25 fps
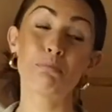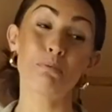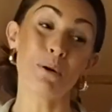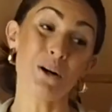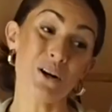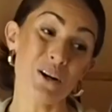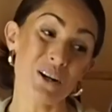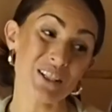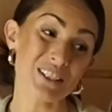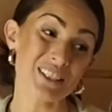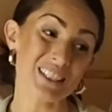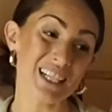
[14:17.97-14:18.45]

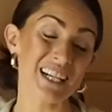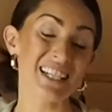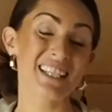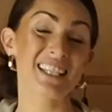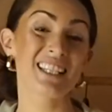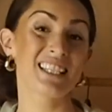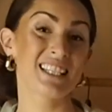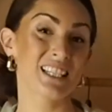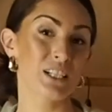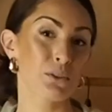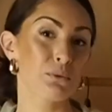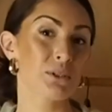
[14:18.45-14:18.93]
but I
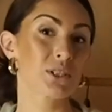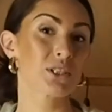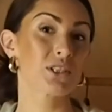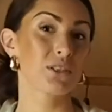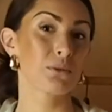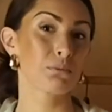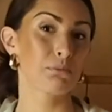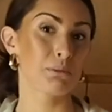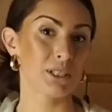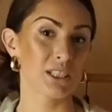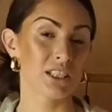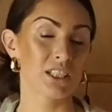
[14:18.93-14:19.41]
think we're going
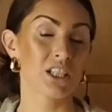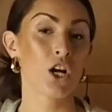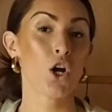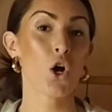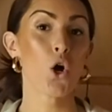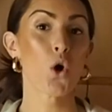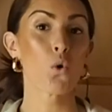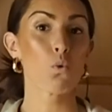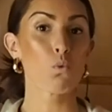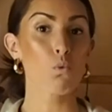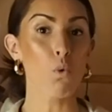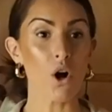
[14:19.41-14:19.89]
to be
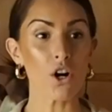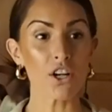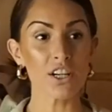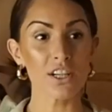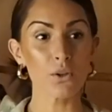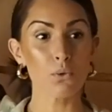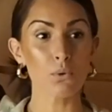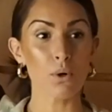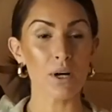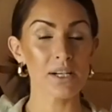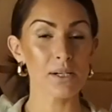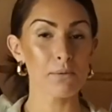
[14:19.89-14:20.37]

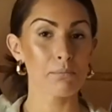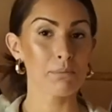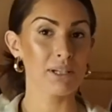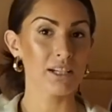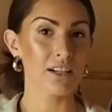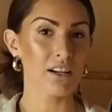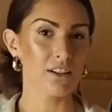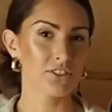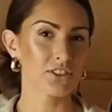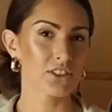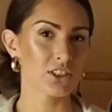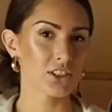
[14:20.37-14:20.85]
walking quite a bit
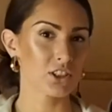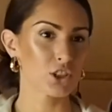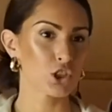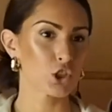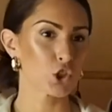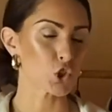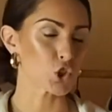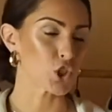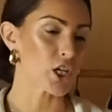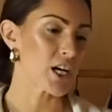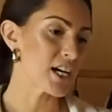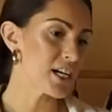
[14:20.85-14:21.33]
after the
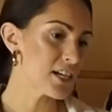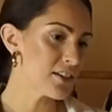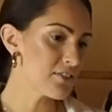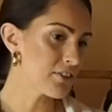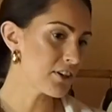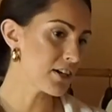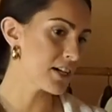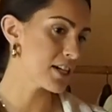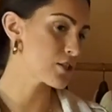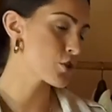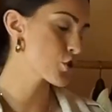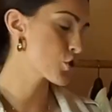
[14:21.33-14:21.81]
drive,
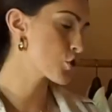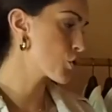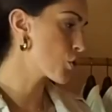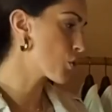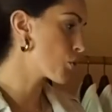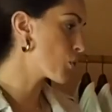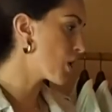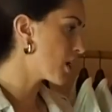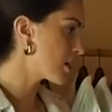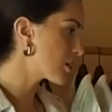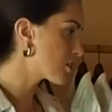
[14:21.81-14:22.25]
and so I